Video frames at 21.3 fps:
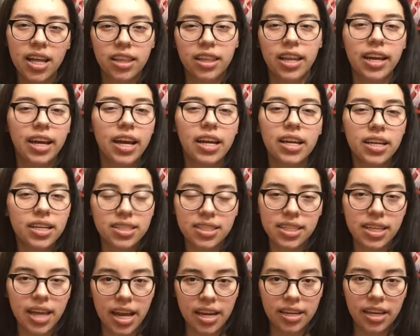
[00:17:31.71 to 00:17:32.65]
Like, I need to
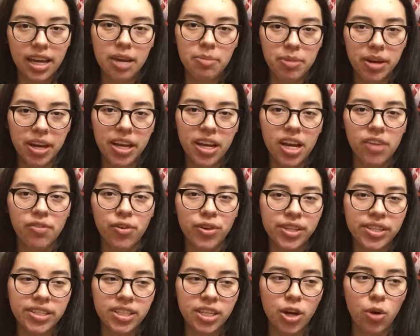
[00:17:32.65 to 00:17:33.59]
see Endgame again. I've
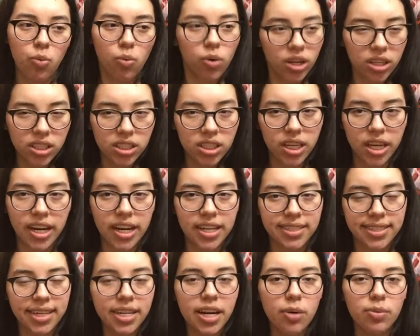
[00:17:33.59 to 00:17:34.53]
only seen it once, and I
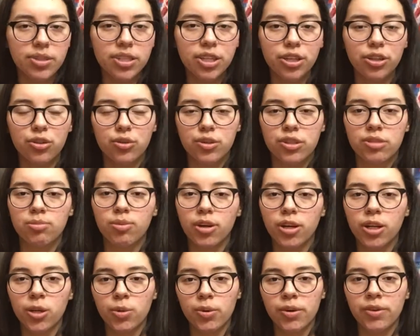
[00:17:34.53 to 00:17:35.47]
said I was going to do a
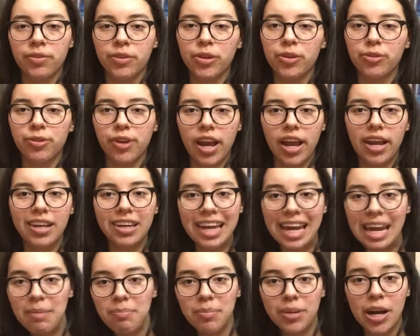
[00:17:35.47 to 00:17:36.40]
spoiler review for
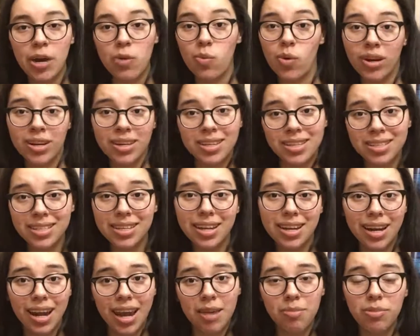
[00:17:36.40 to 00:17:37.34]
Endgame, but I wanted to see it
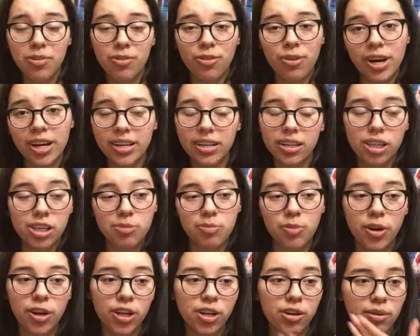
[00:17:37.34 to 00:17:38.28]
again before I did the
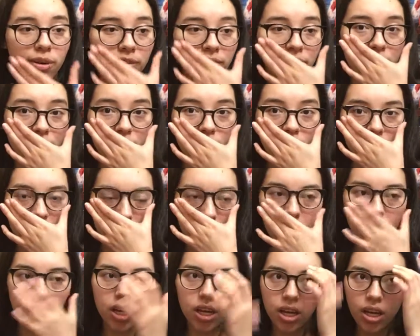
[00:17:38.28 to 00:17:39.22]
spoiler review.
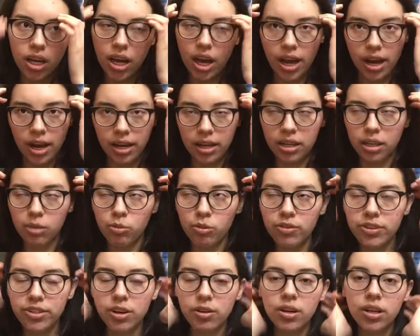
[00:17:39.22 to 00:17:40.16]
And the
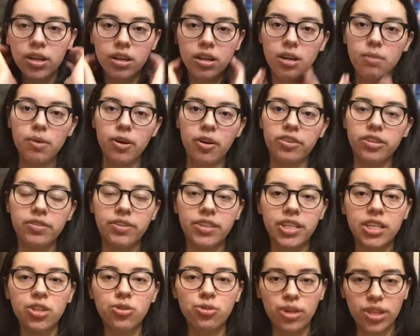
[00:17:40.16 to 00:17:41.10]
movie's already going to come out on
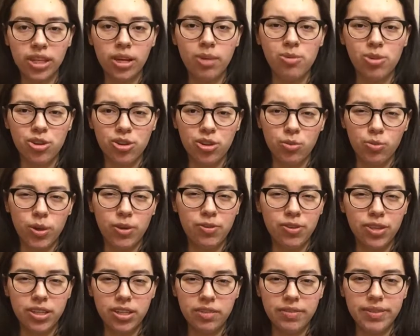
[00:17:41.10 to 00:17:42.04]
DVD, so I think I'm just going to wait
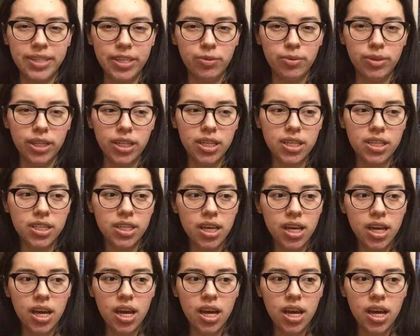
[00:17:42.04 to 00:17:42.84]
for the DVD release.